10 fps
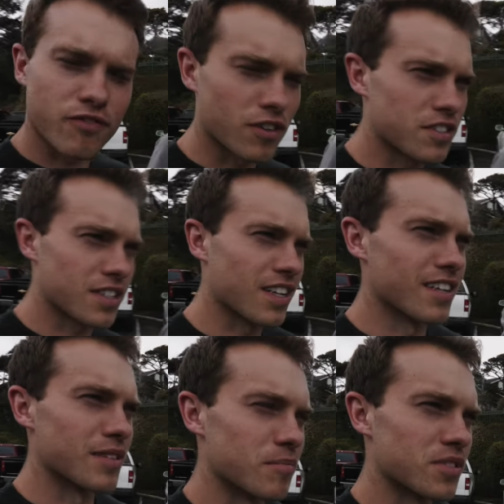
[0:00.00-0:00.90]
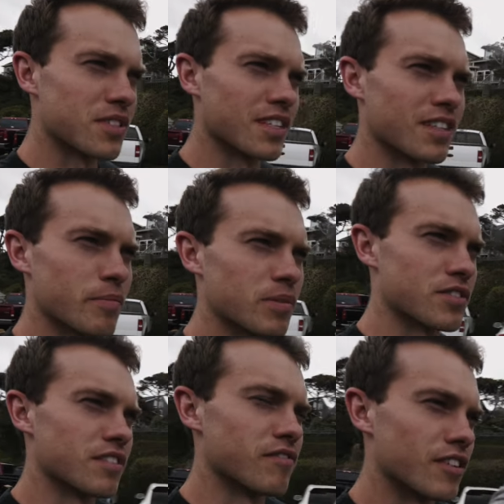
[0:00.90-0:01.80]
first time seeing the
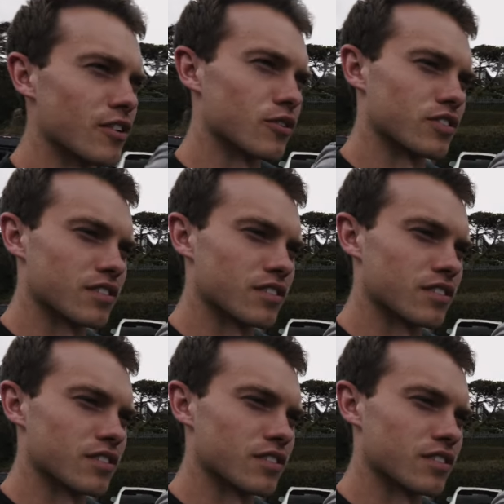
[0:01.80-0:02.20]
Pacific Ocean.